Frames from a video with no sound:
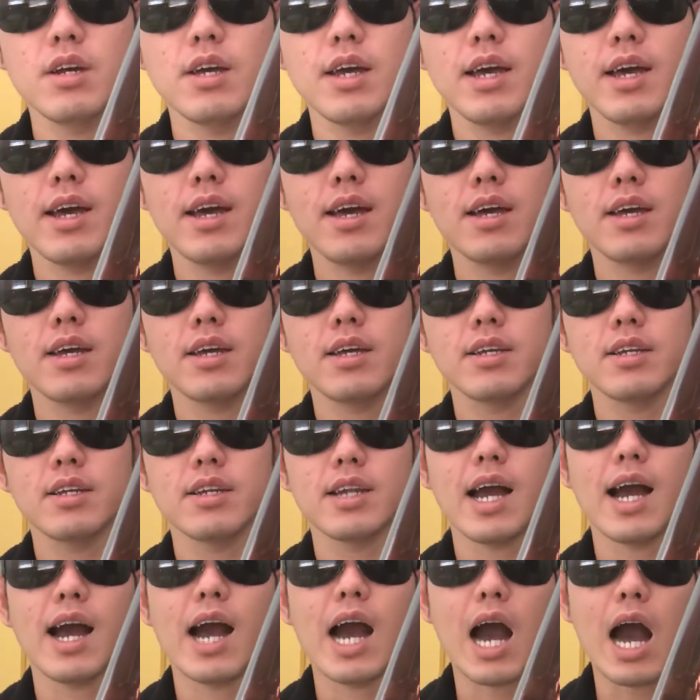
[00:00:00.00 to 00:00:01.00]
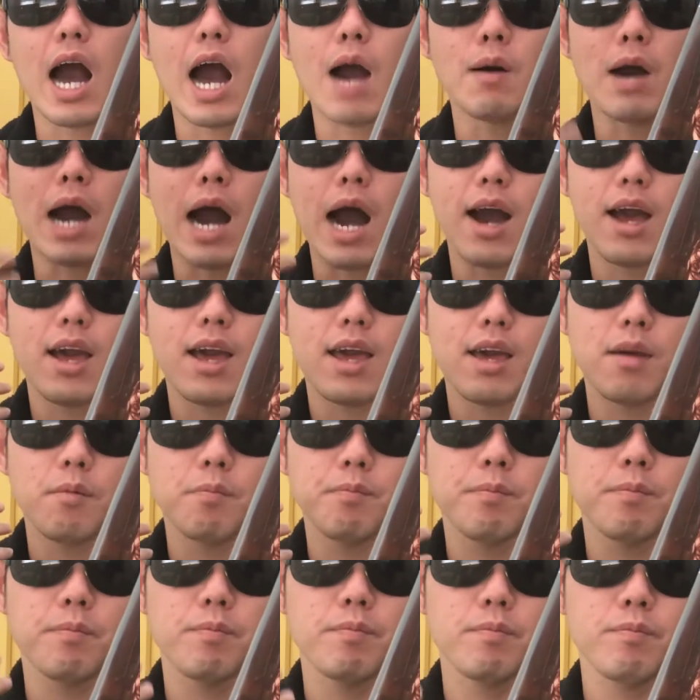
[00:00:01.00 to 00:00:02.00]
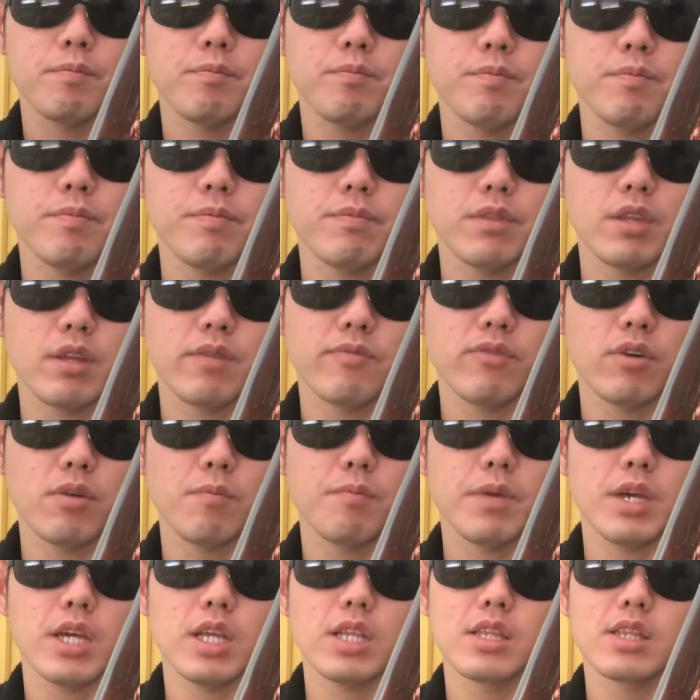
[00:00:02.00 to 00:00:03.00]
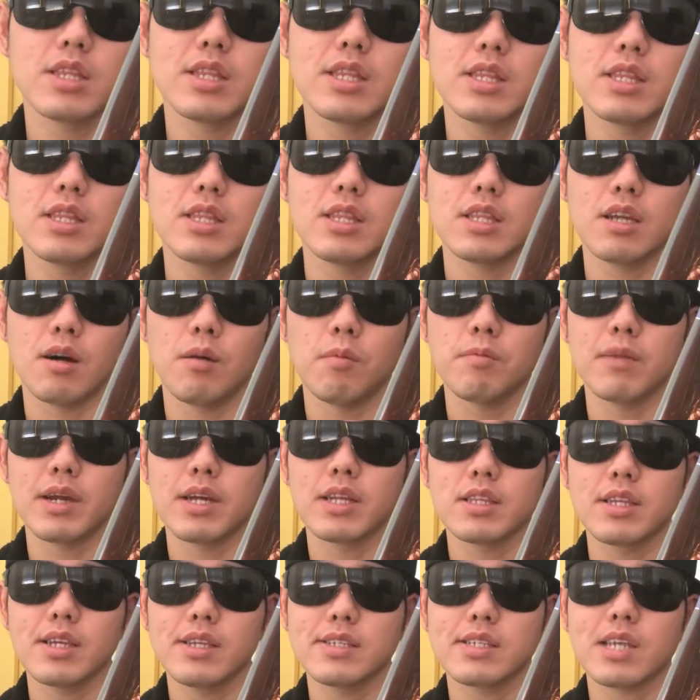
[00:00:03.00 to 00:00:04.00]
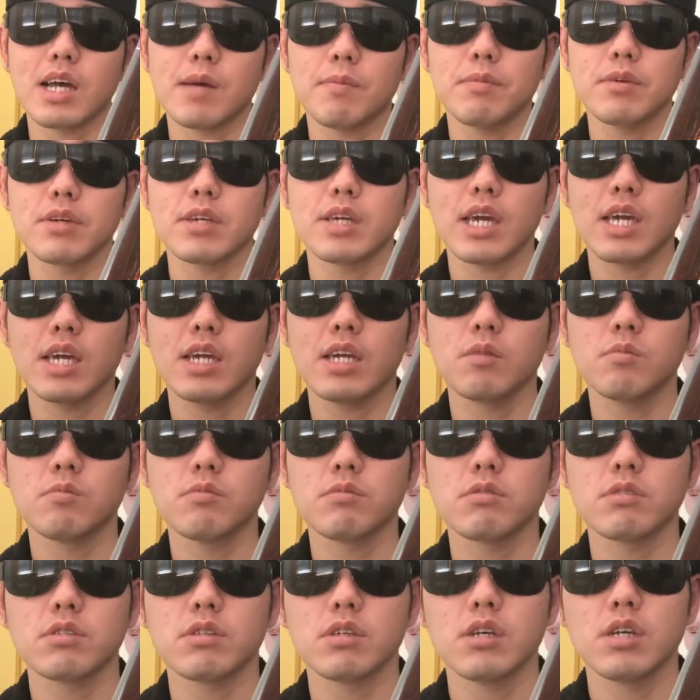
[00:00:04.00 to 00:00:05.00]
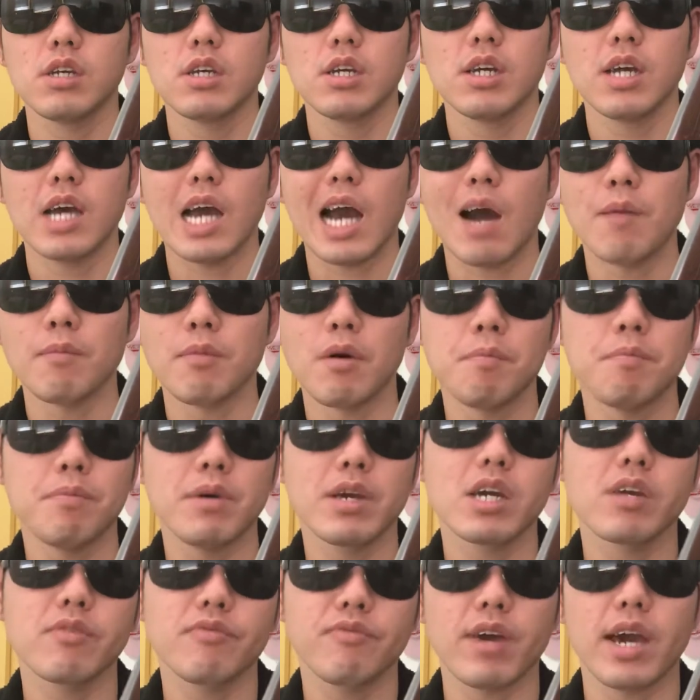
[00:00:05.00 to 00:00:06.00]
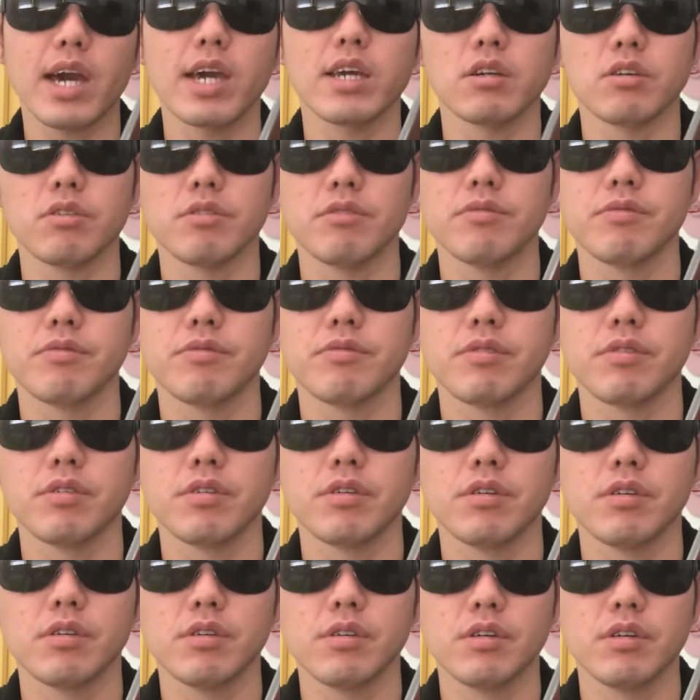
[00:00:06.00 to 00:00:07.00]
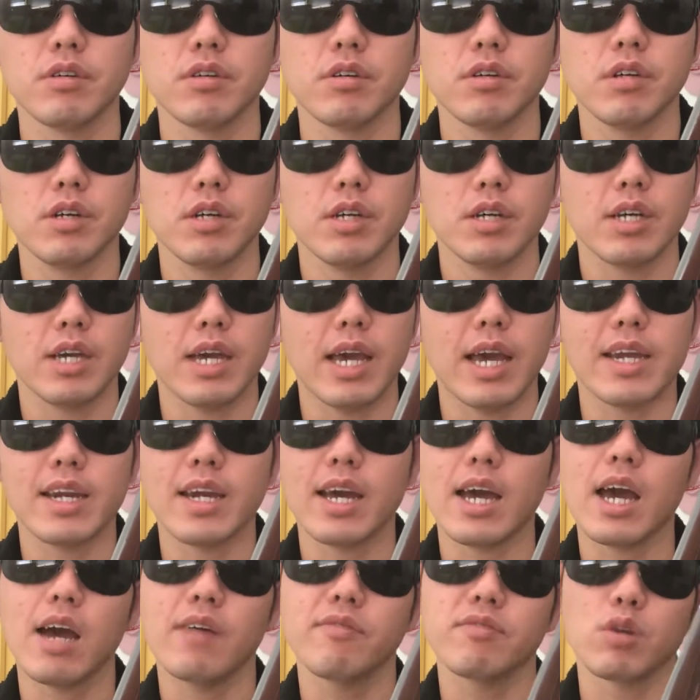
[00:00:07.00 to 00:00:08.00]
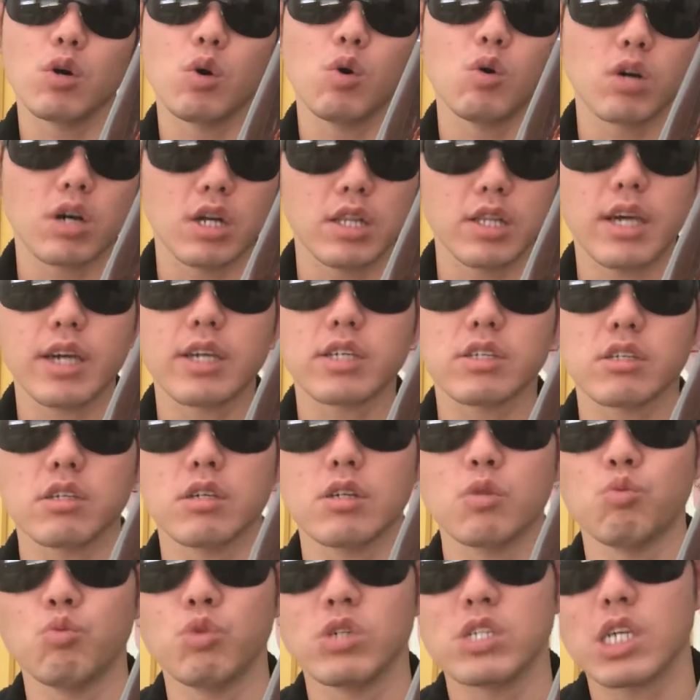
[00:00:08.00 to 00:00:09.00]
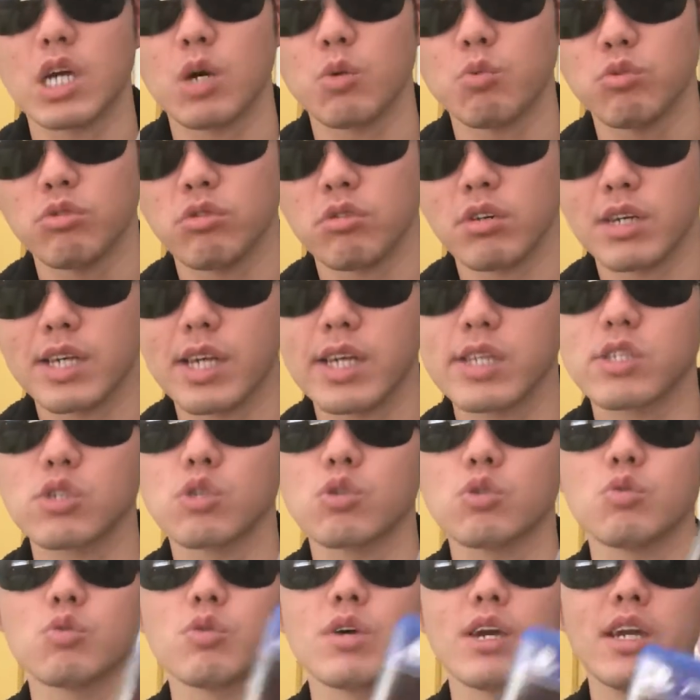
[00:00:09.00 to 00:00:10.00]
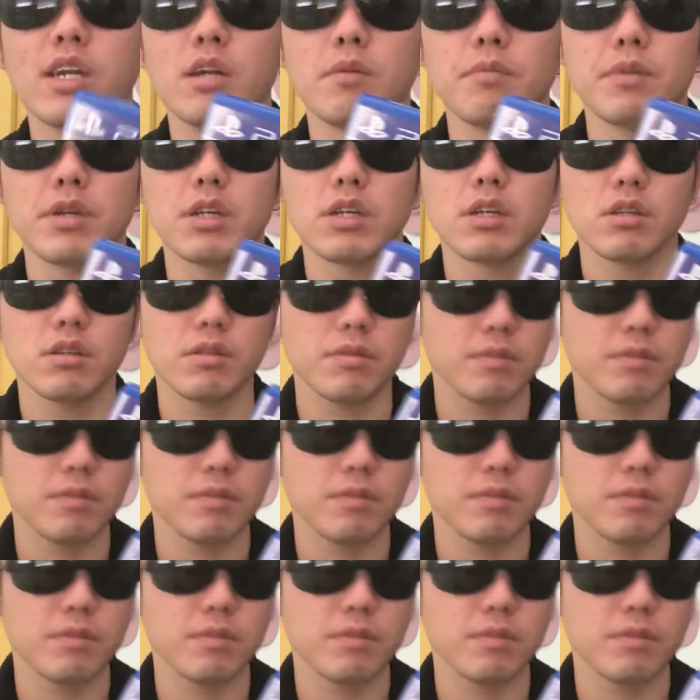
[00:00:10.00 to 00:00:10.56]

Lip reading: and and for me, like these type of games, I'm a big fan of, and I have the whole collection, which I will get to in a minute.